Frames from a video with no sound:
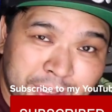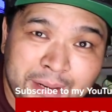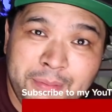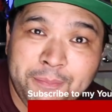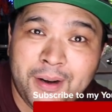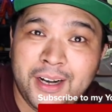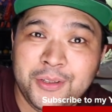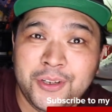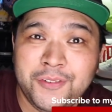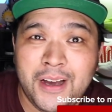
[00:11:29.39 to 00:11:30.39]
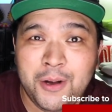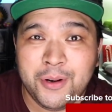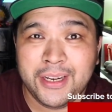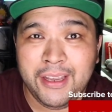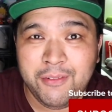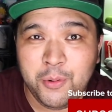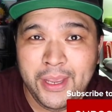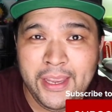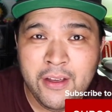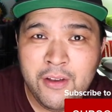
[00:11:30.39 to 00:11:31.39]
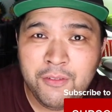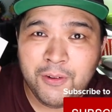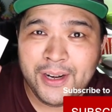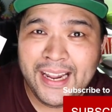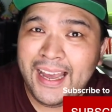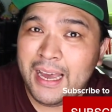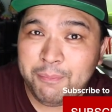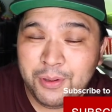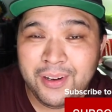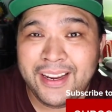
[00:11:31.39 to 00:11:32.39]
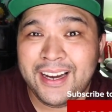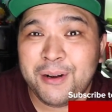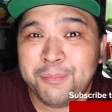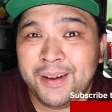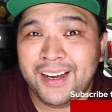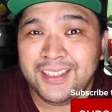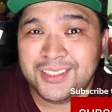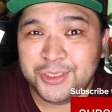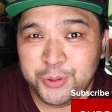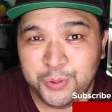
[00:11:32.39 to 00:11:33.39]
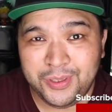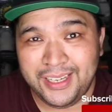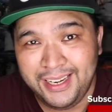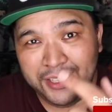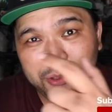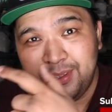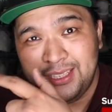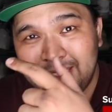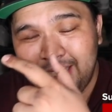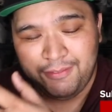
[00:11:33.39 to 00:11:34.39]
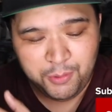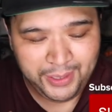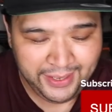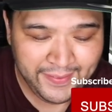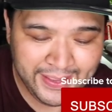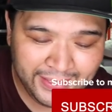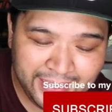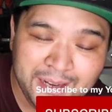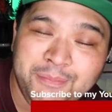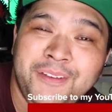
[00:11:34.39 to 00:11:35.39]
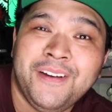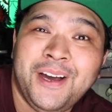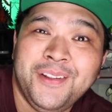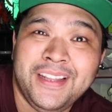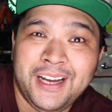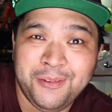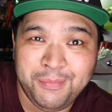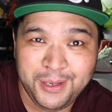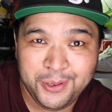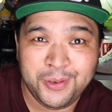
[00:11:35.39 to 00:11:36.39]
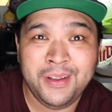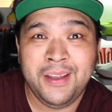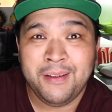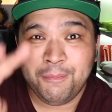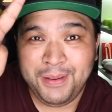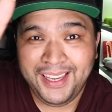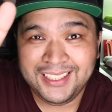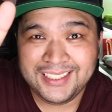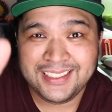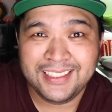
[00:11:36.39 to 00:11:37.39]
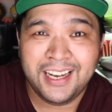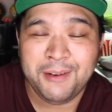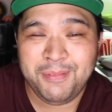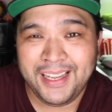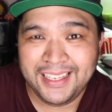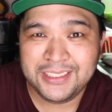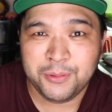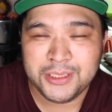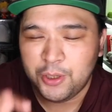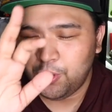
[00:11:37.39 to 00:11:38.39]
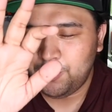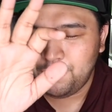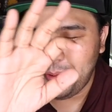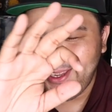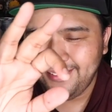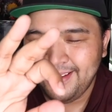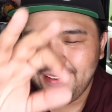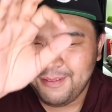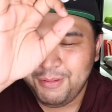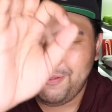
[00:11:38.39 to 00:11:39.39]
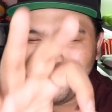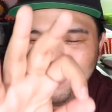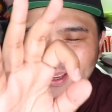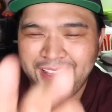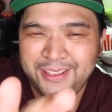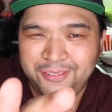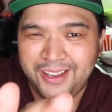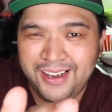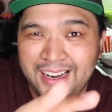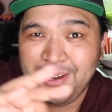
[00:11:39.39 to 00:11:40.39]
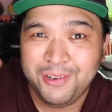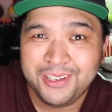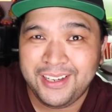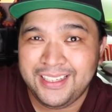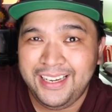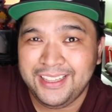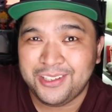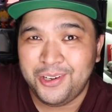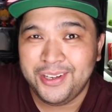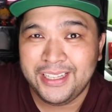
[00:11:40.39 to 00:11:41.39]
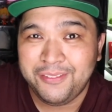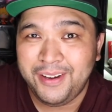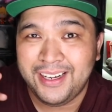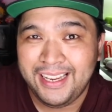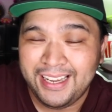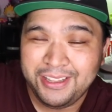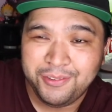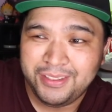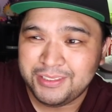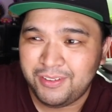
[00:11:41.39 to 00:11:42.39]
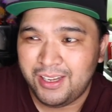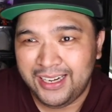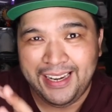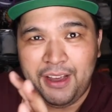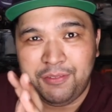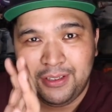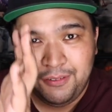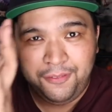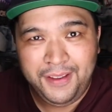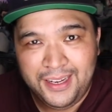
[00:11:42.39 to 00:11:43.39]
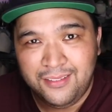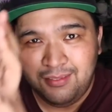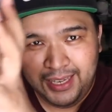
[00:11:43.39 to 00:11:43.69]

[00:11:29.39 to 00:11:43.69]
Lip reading: can be part of our giveaway for the Apple AirPods 2. The link to this giveaway can be found down below. Peace, God bless. Before we end the vlog, I will cut later on at the very end of this vlog, like after the Finn